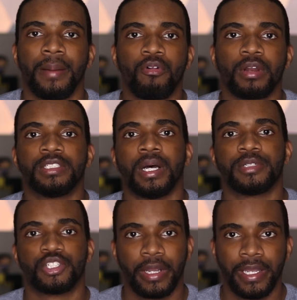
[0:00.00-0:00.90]
I'm going to
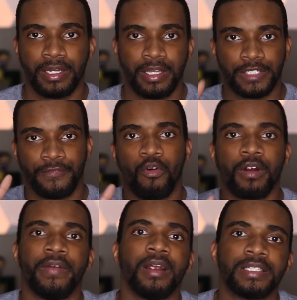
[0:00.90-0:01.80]
jump straight into these
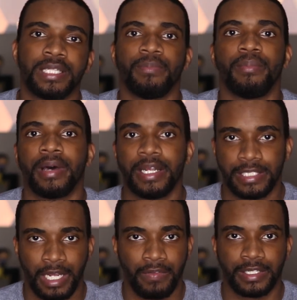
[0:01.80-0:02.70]
four very simple money
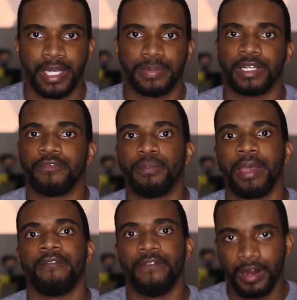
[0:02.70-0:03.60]
saving tips, and if you
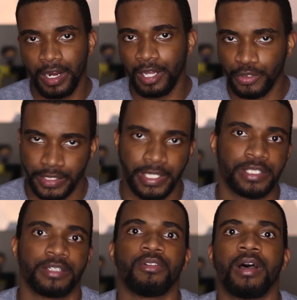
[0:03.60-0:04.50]
pay very close
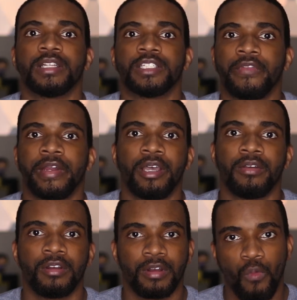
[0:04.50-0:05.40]
attention throughout this video,
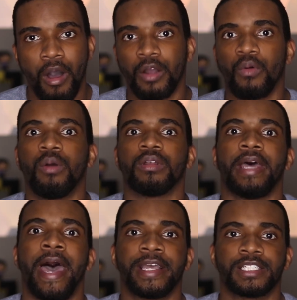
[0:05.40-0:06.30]
you're going to walk away with
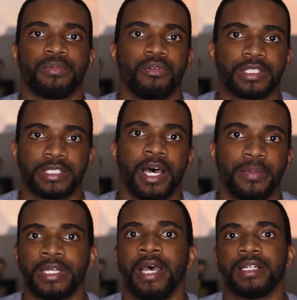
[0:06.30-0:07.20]
actionable
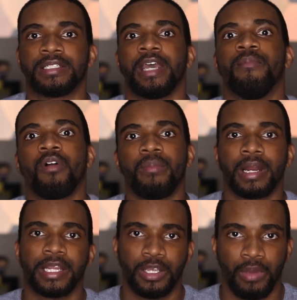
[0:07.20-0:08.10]
steps to save more
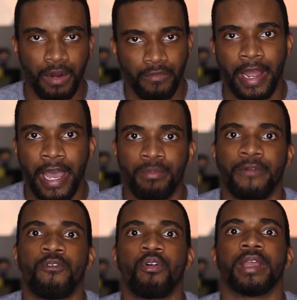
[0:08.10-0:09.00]
money than you ever have
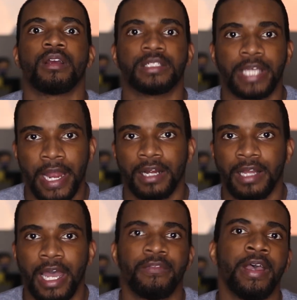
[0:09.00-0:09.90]
before in your entire
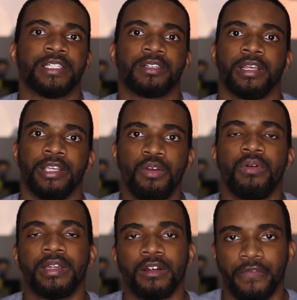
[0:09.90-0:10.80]
life so that
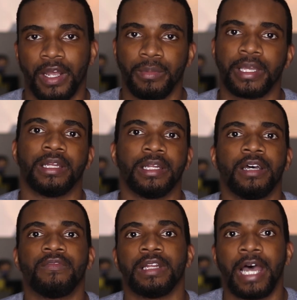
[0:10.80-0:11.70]
you and your family can
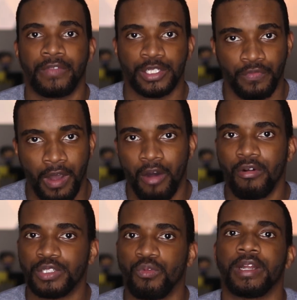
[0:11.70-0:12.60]
live the life that you've
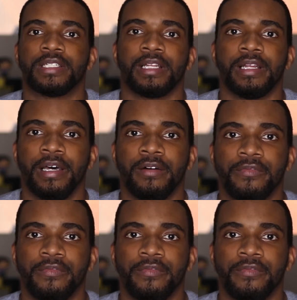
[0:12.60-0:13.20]
always wanted to live.